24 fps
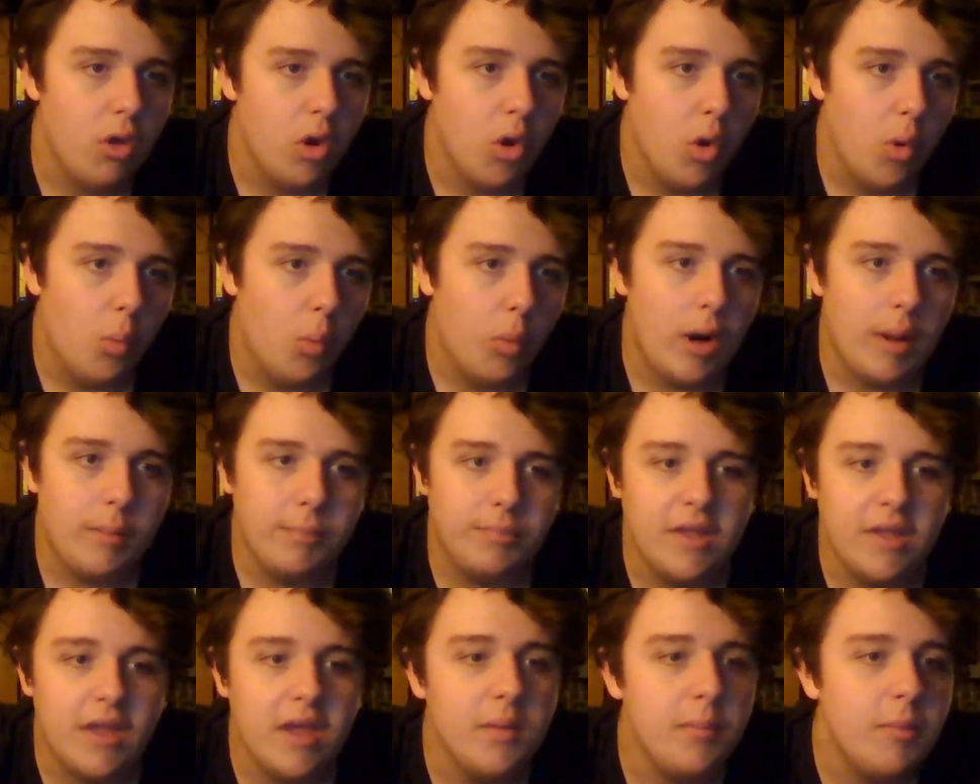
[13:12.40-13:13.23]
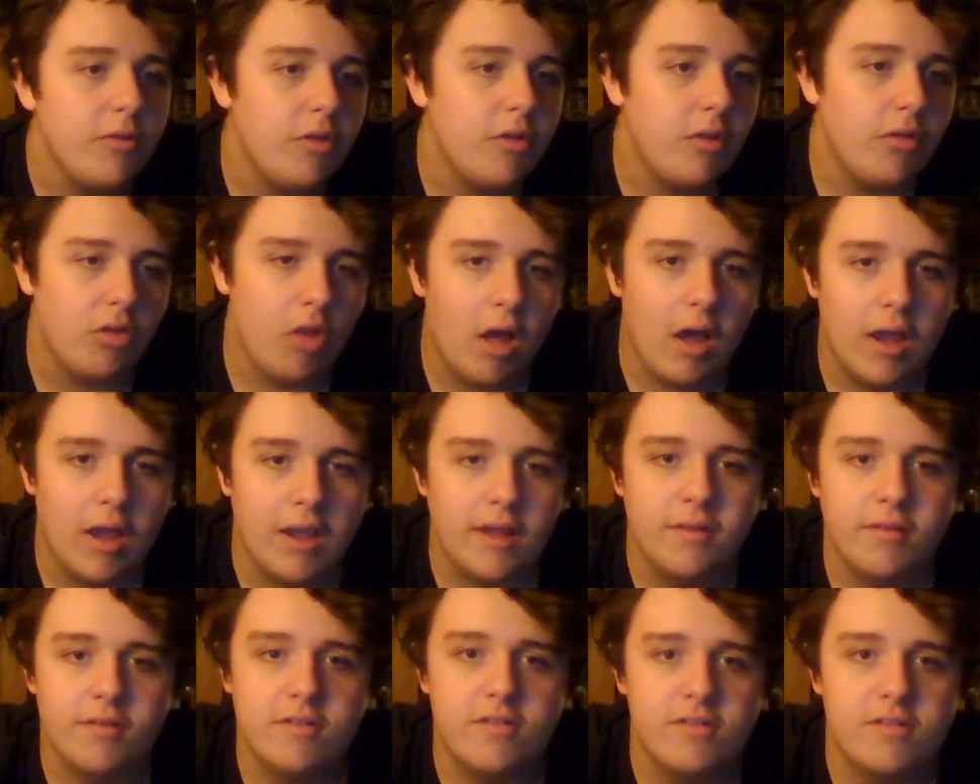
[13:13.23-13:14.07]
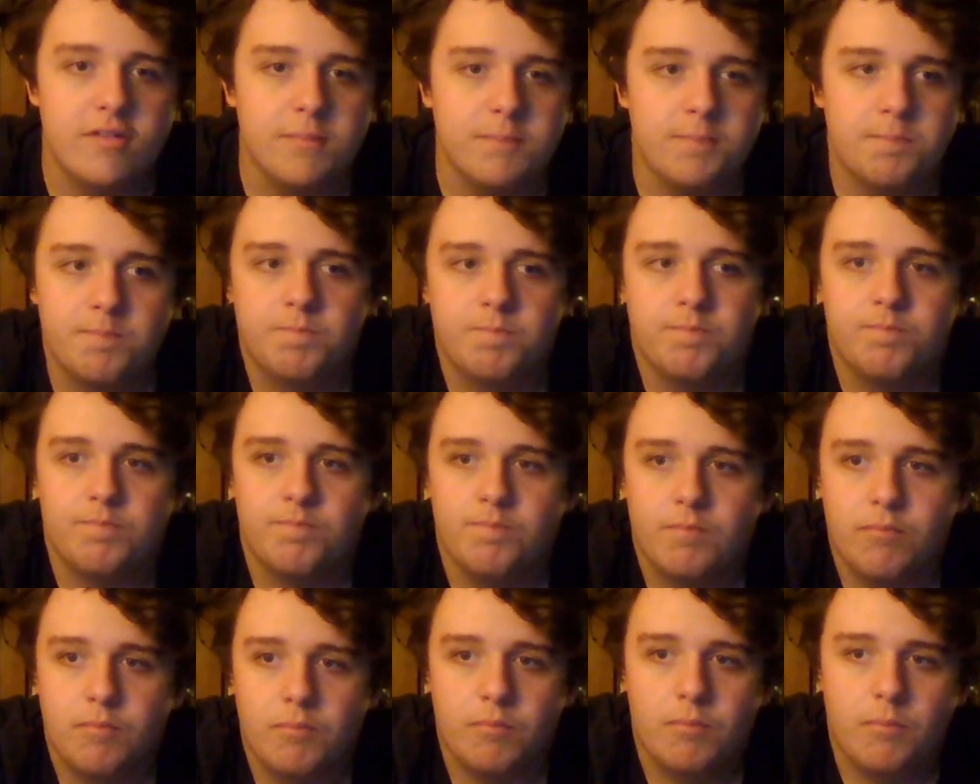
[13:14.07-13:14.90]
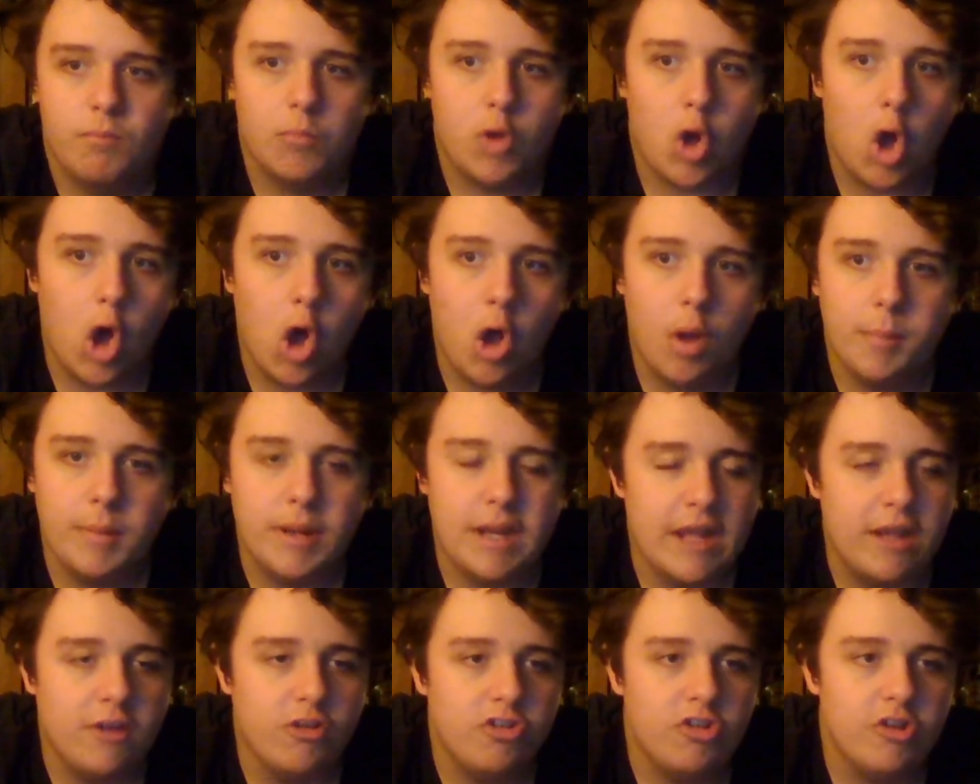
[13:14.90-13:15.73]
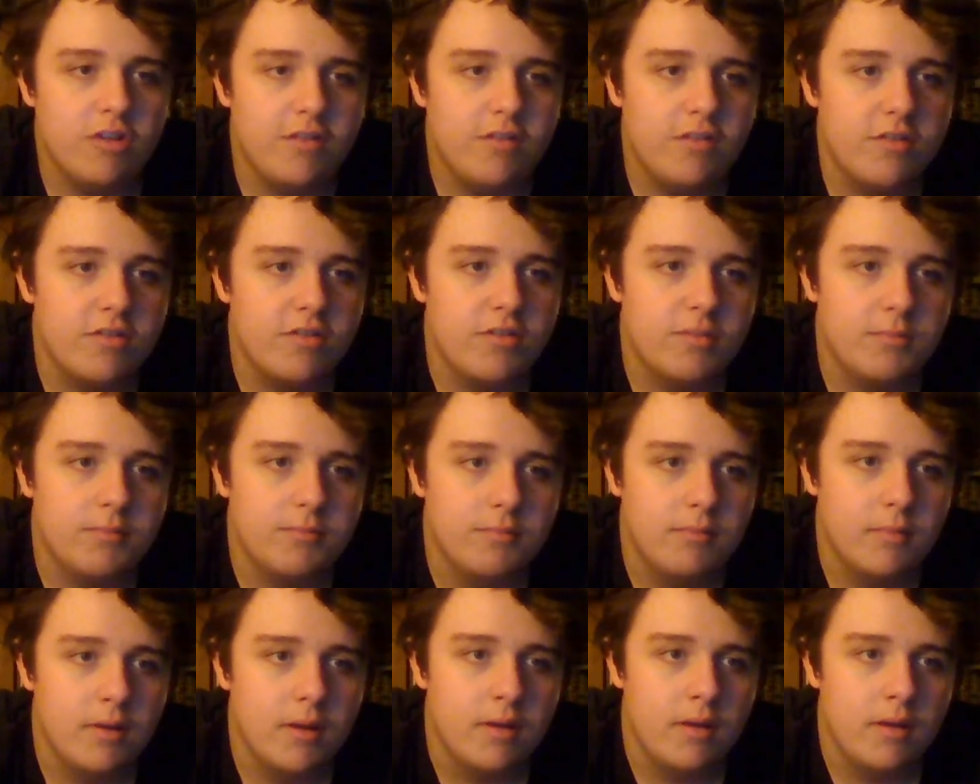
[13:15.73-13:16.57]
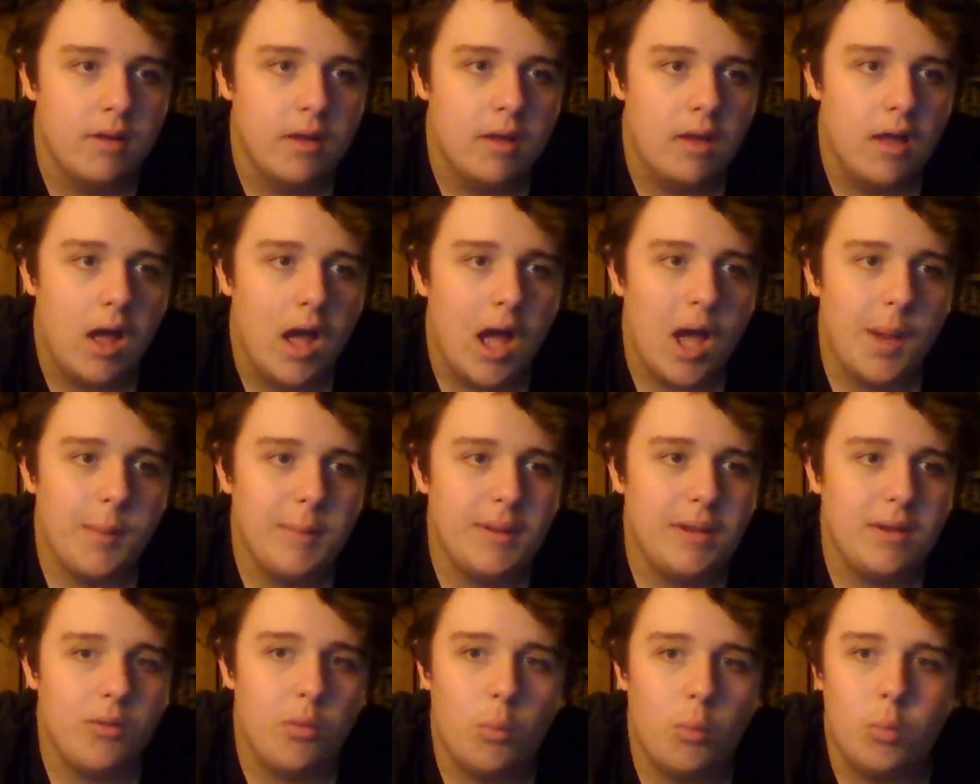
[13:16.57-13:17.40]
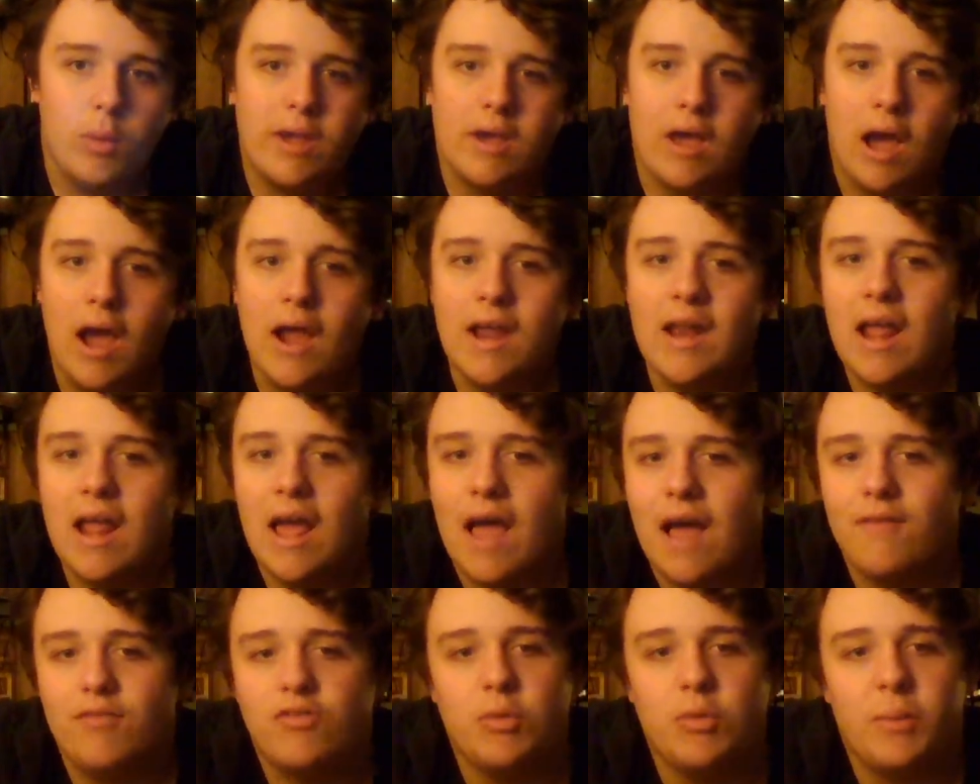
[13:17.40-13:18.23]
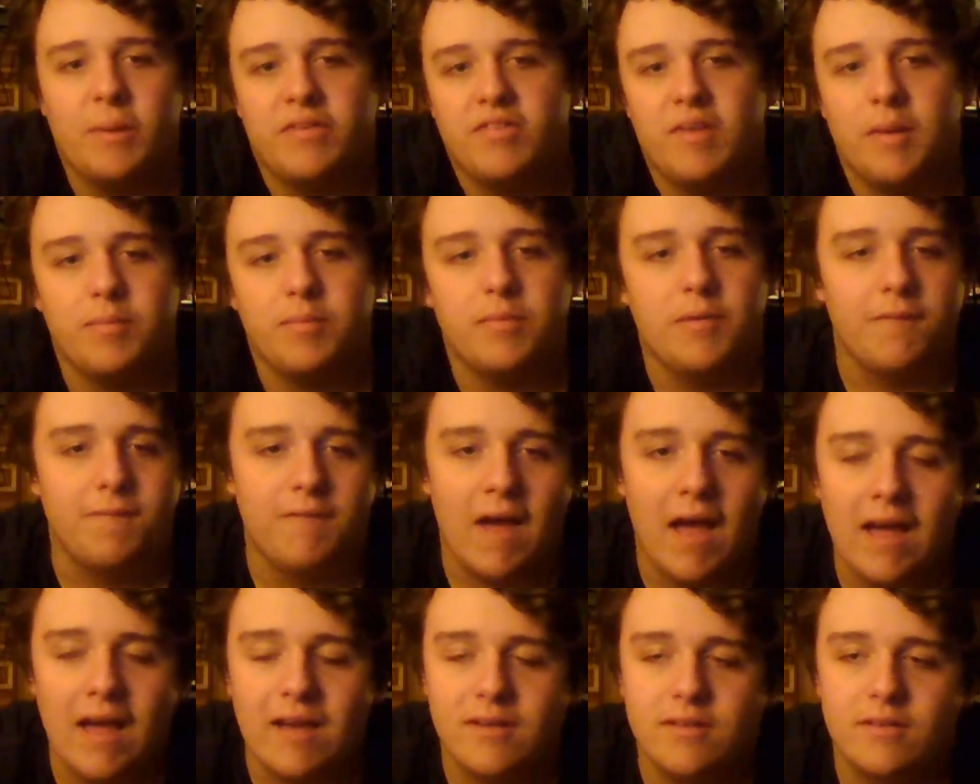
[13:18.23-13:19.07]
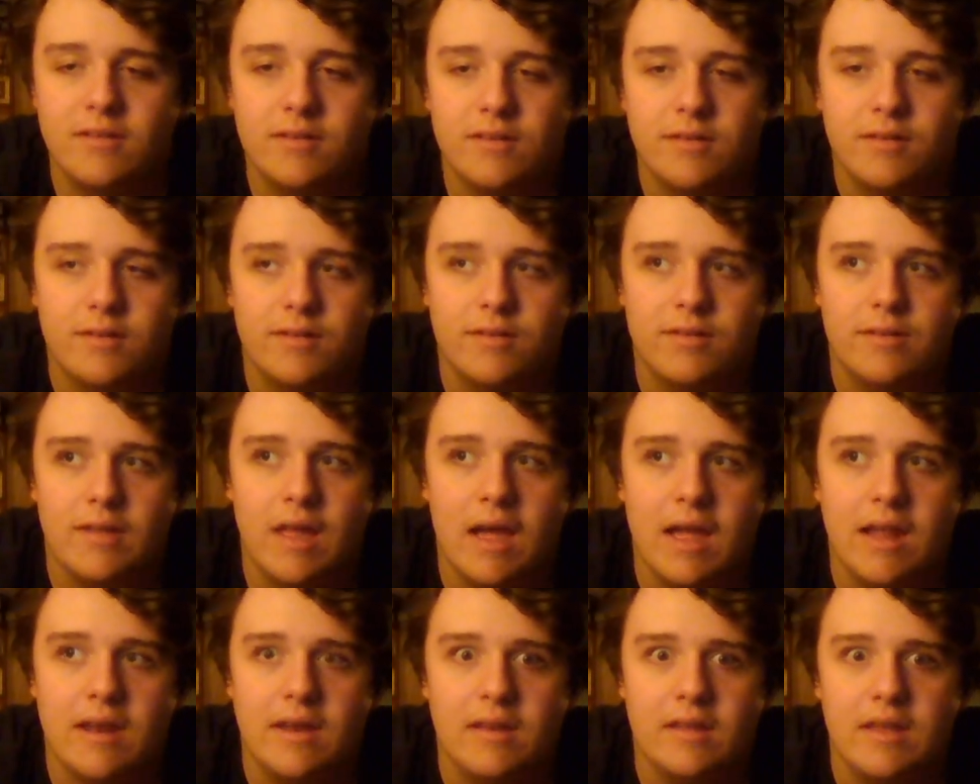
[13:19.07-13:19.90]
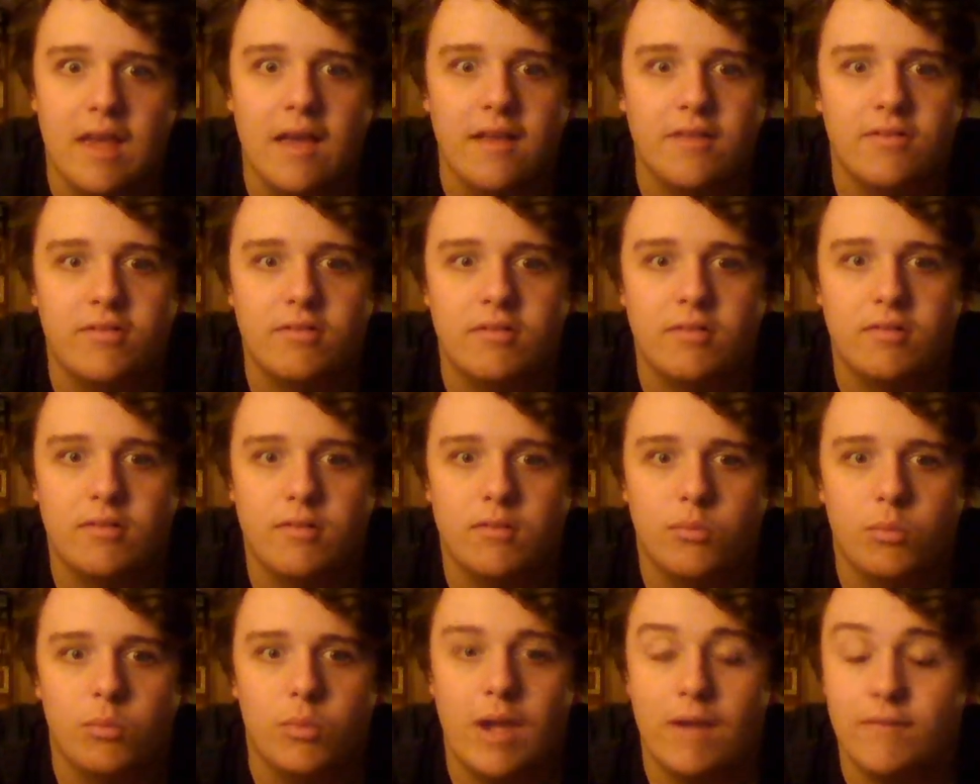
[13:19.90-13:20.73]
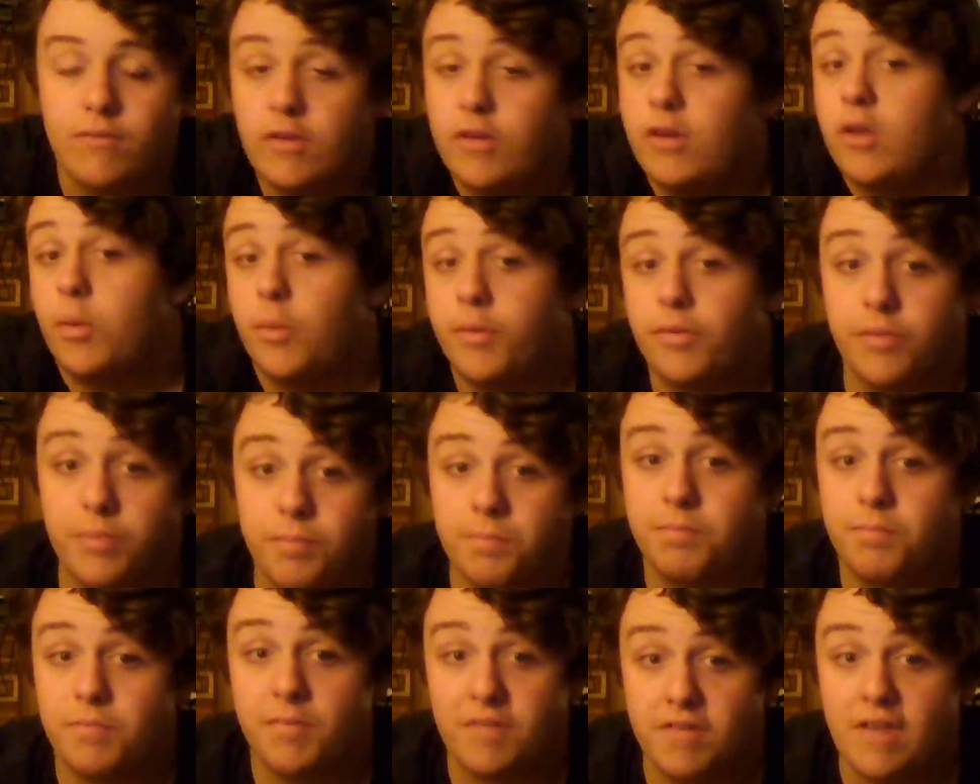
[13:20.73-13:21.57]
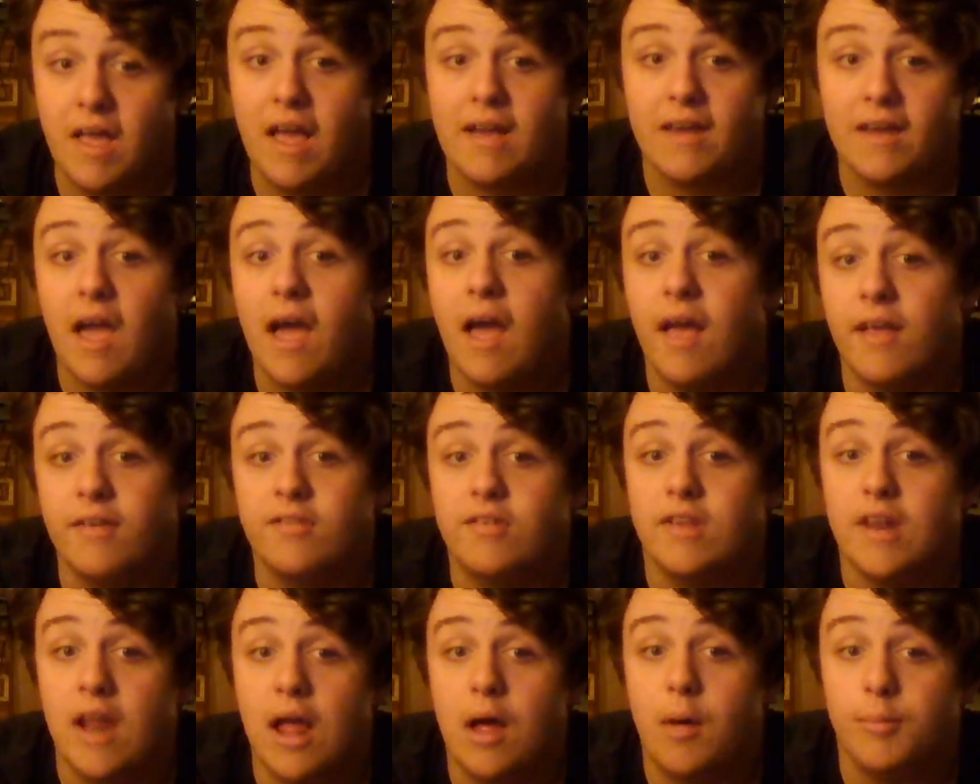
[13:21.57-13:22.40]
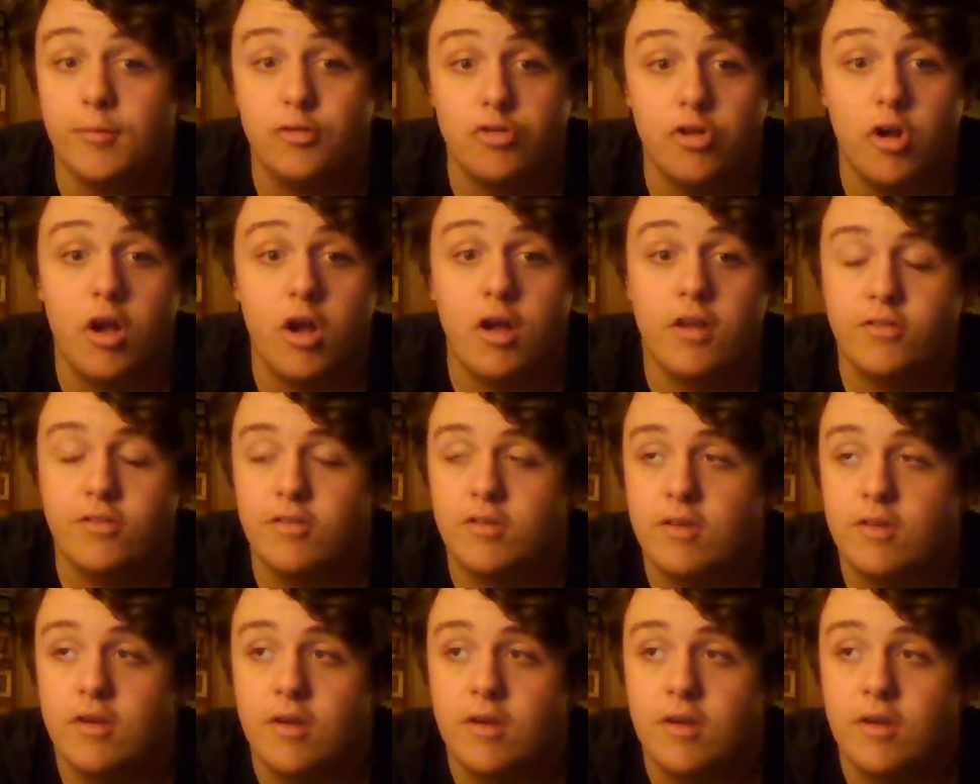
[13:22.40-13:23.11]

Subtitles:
When I'm thinking about the lines combinations, I mean, we kind of have to accept the fact that, yes, we have to deal with the Zach Kassian Albatross.